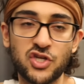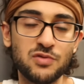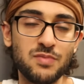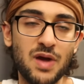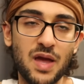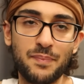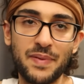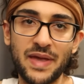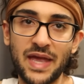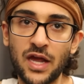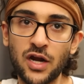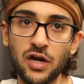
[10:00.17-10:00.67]
You
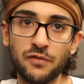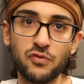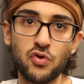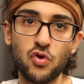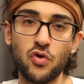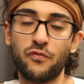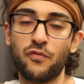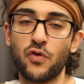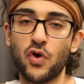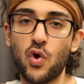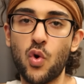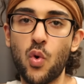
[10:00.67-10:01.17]
might be
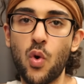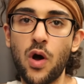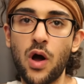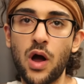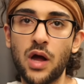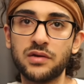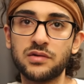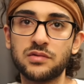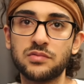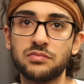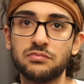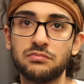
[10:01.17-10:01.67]
interviewing for
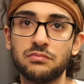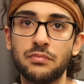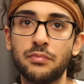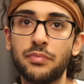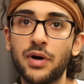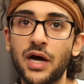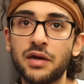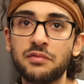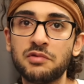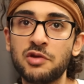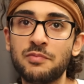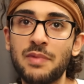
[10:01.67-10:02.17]
quant,
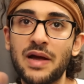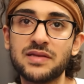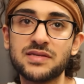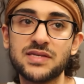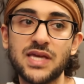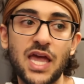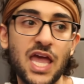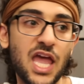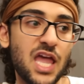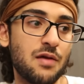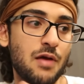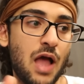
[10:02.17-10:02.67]
but you might
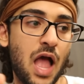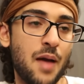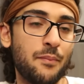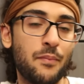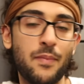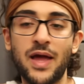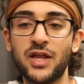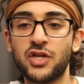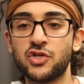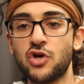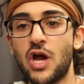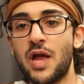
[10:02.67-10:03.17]
say, hey, I
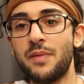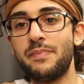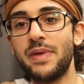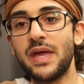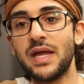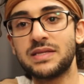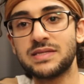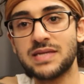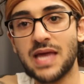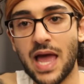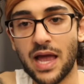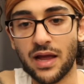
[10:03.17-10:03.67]
might try
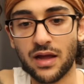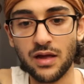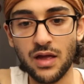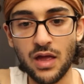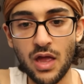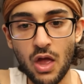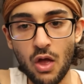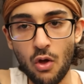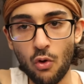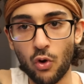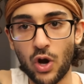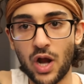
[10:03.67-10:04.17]
big tech,
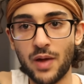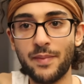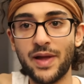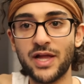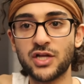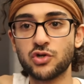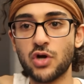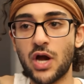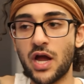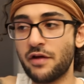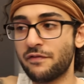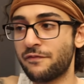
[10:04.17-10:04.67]
or I
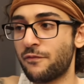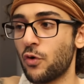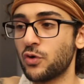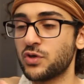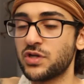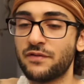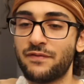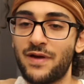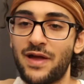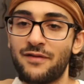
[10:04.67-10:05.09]
might try a Fortune